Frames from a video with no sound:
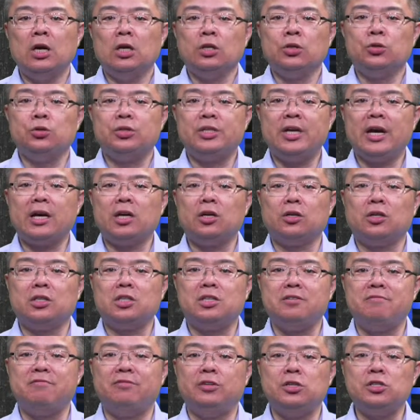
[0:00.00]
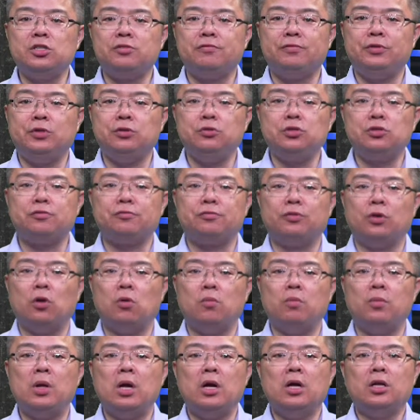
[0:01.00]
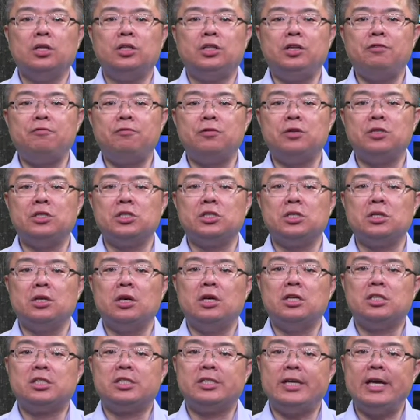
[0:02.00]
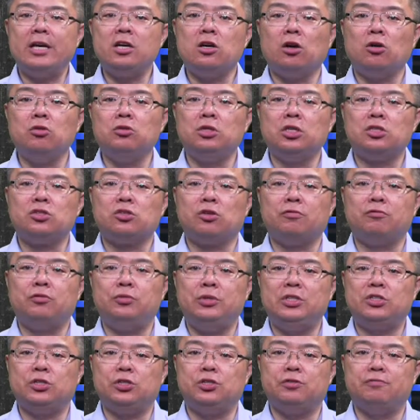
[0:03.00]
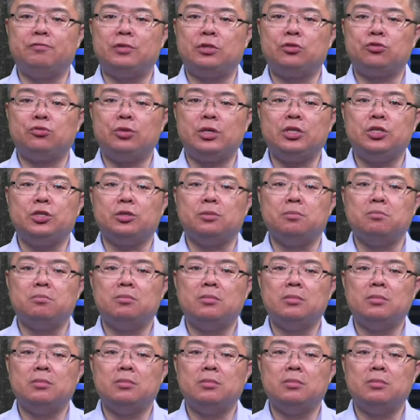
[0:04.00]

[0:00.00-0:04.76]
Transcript: To tackle the diverse views from different stakeholders of research infrastructure,